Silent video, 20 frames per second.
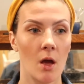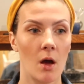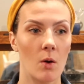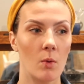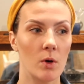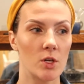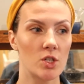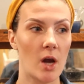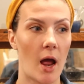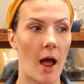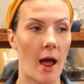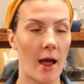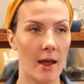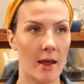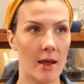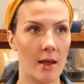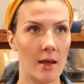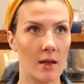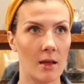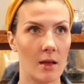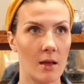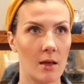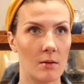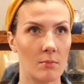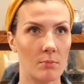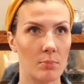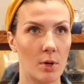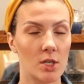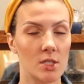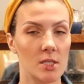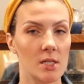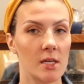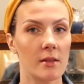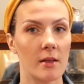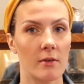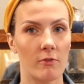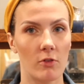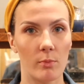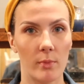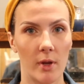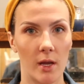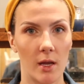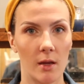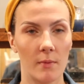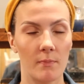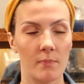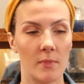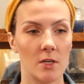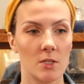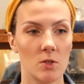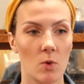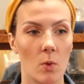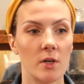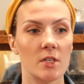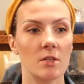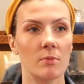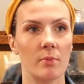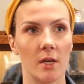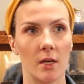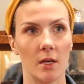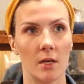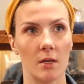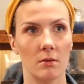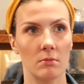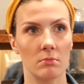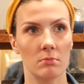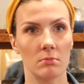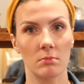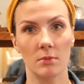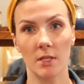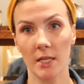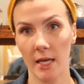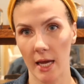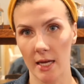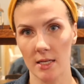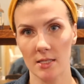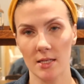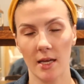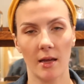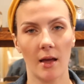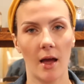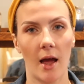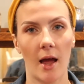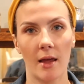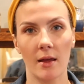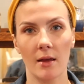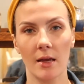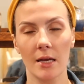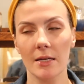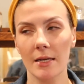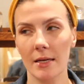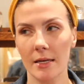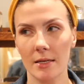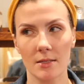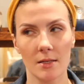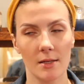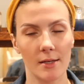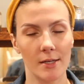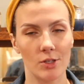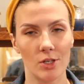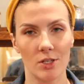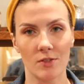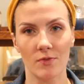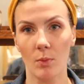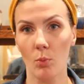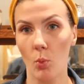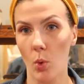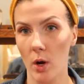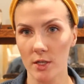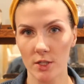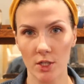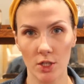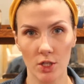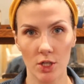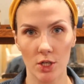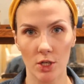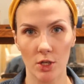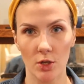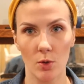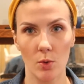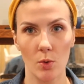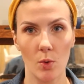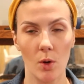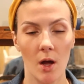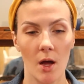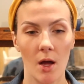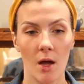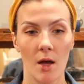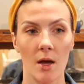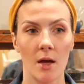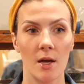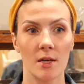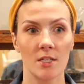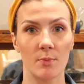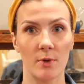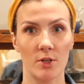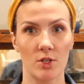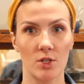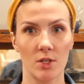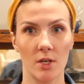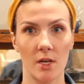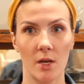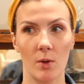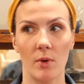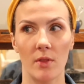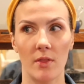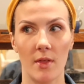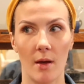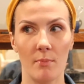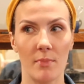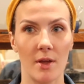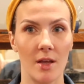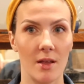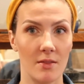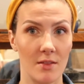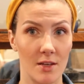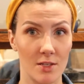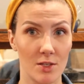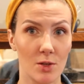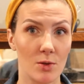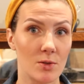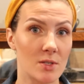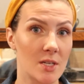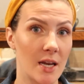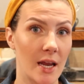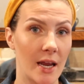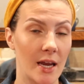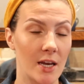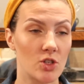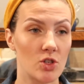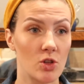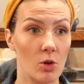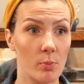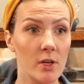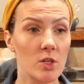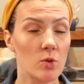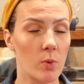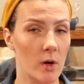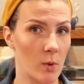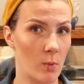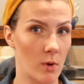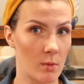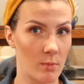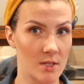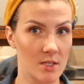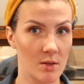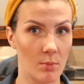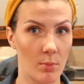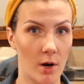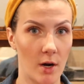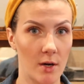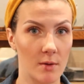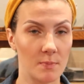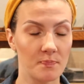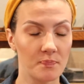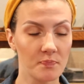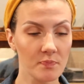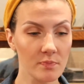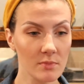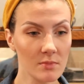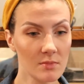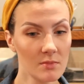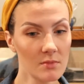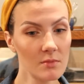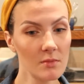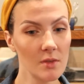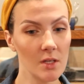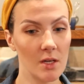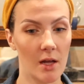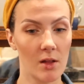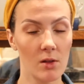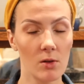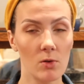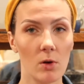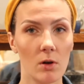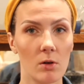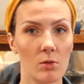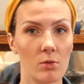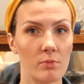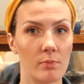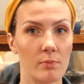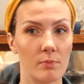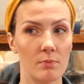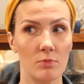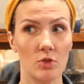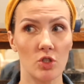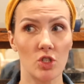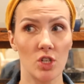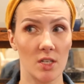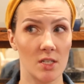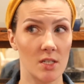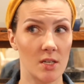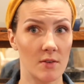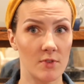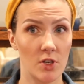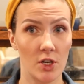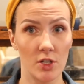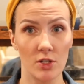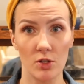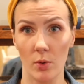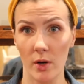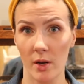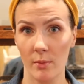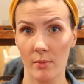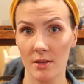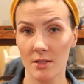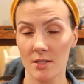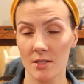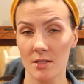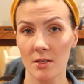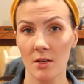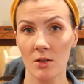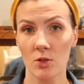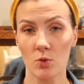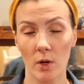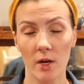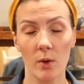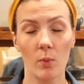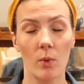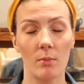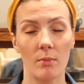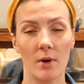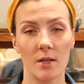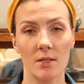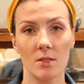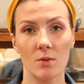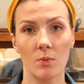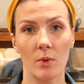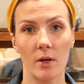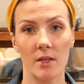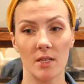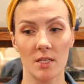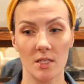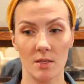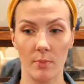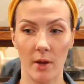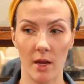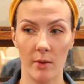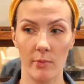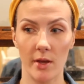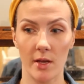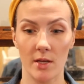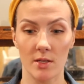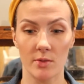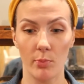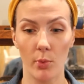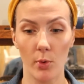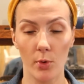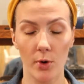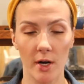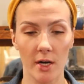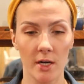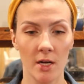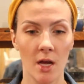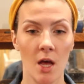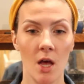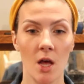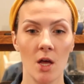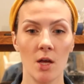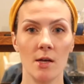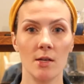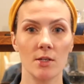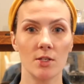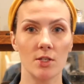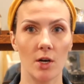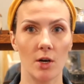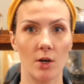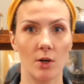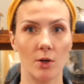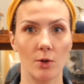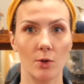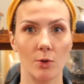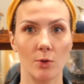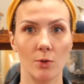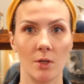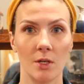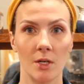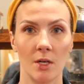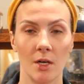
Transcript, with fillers: which I personally think for me is going to be the case. Like I can easily adjust from one to two, especially with them being this close in age. They'll be twenty-one months apart. Eleanor will just have turned twenty months, twenty-one months when this baby is born. So